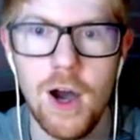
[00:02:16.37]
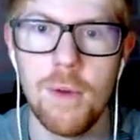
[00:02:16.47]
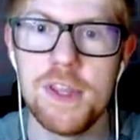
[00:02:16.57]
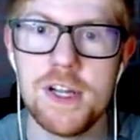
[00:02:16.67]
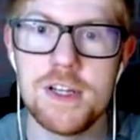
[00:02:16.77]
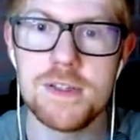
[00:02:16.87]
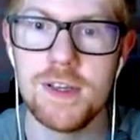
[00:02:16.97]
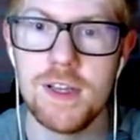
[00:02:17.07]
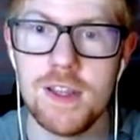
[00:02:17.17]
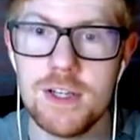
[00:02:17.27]
Oh, but there's
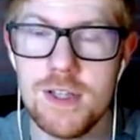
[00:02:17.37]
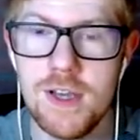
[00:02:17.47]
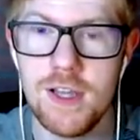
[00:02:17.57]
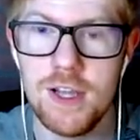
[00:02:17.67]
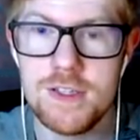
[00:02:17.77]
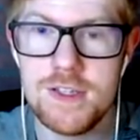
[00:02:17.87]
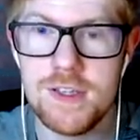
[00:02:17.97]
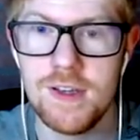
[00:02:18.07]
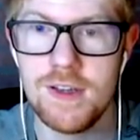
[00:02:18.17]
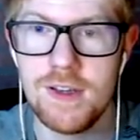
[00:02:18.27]
there's there's
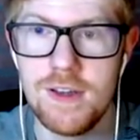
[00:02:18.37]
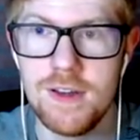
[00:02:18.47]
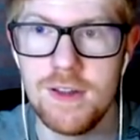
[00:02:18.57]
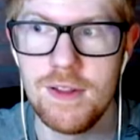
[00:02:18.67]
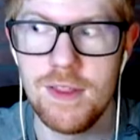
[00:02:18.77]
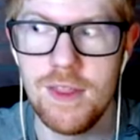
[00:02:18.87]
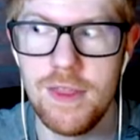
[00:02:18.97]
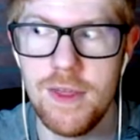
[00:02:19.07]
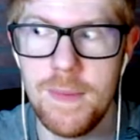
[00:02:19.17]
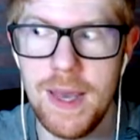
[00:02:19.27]

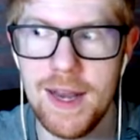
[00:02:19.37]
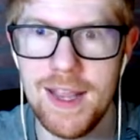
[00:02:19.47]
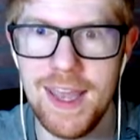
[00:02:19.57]
the bad